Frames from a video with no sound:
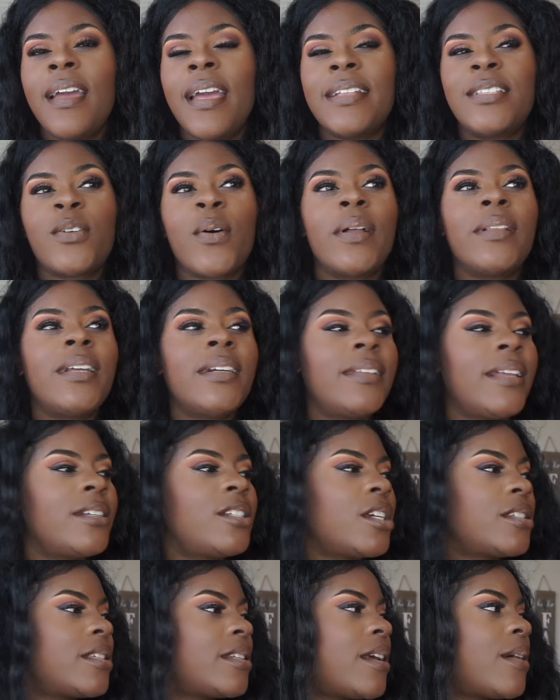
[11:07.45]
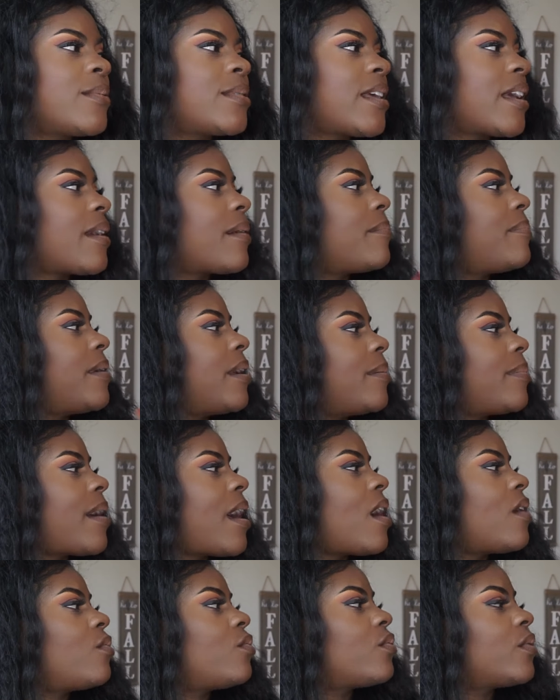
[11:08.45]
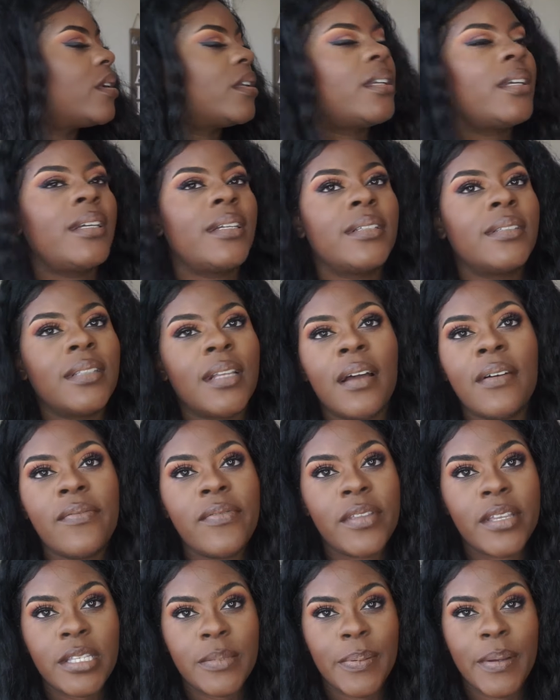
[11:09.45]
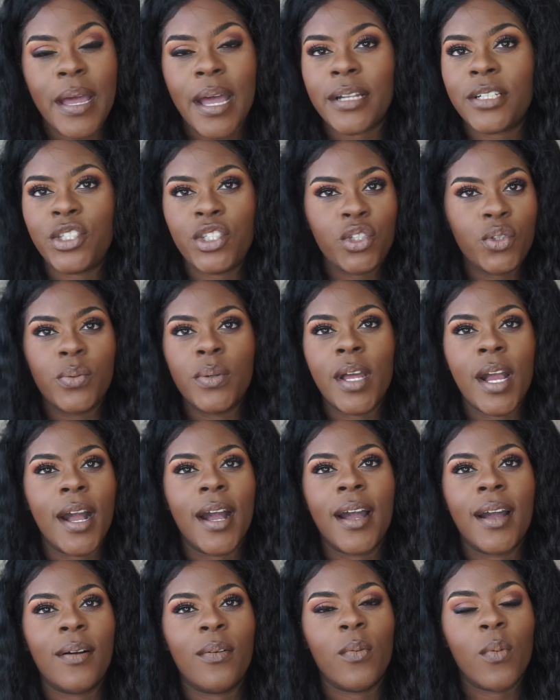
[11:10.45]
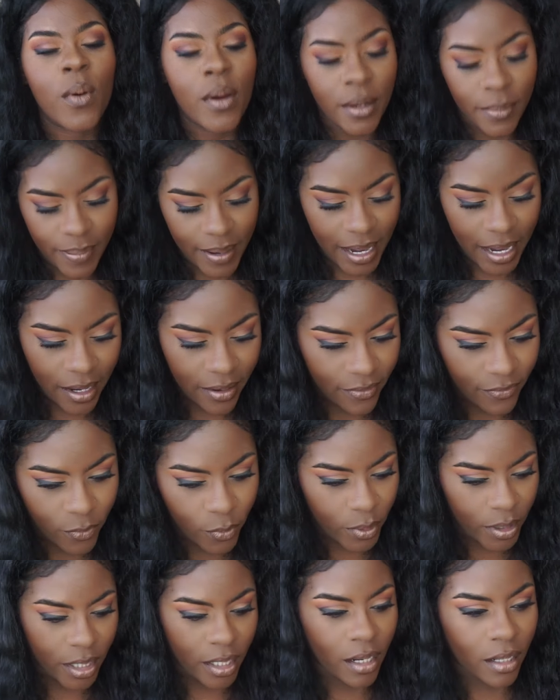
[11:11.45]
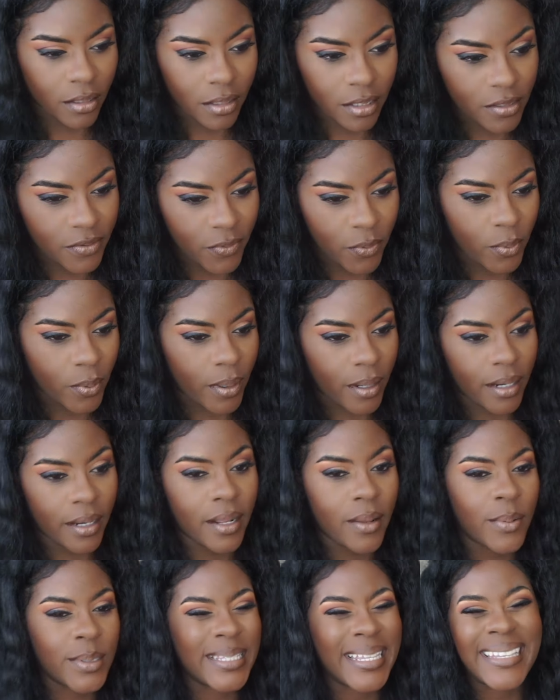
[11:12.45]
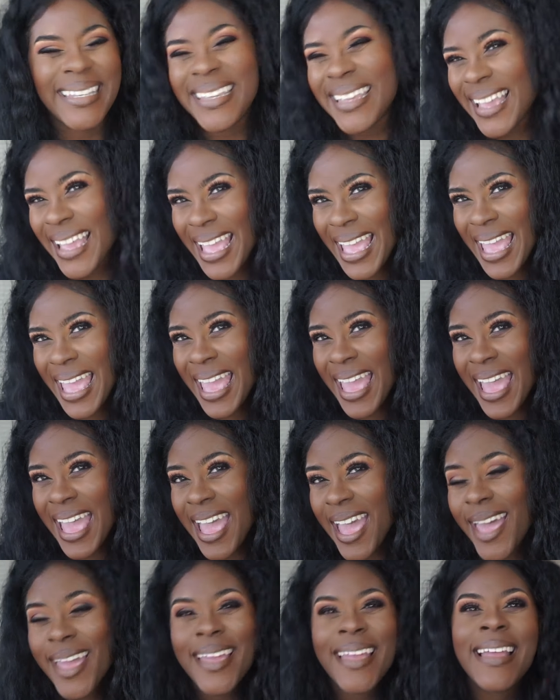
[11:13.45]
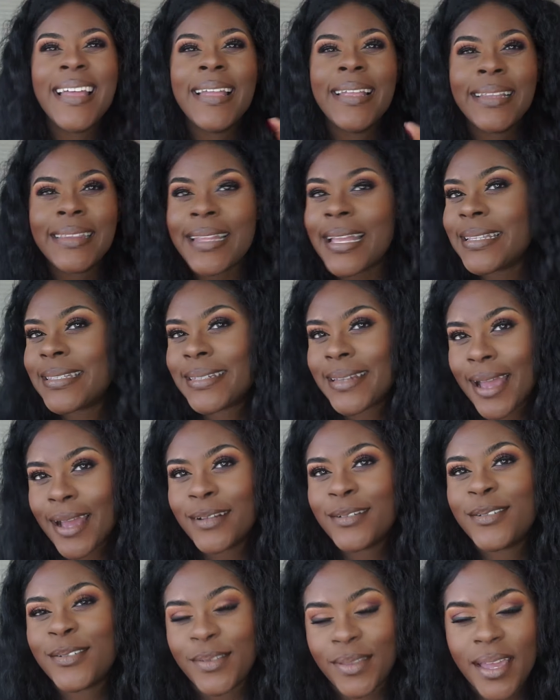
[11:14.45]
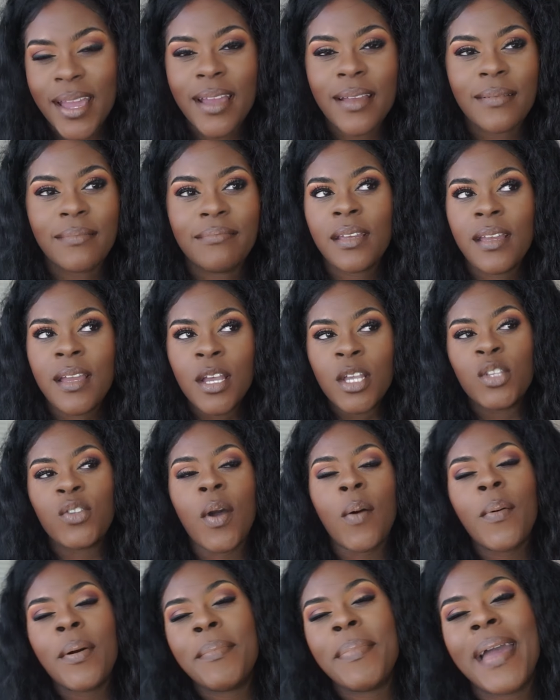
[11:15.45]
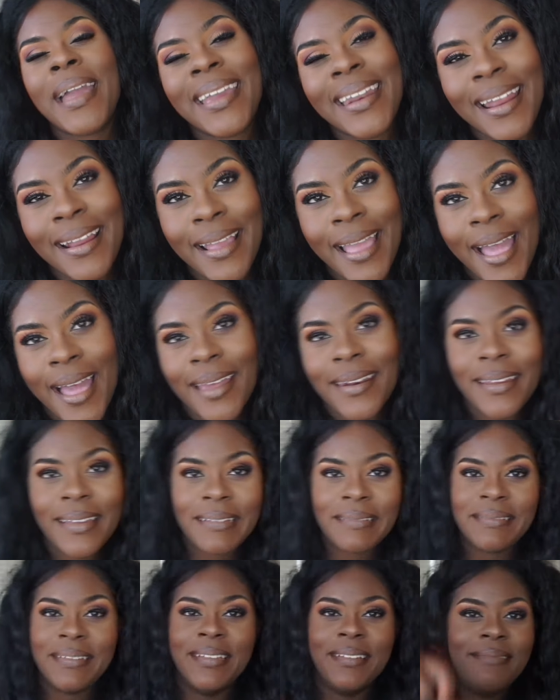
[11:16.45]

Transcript: And so I looked at Justin and I was like, babe, I really love this, but I do not want to pay $40 for it. And he was like, yeah, let's not do that. So I went back and I got it.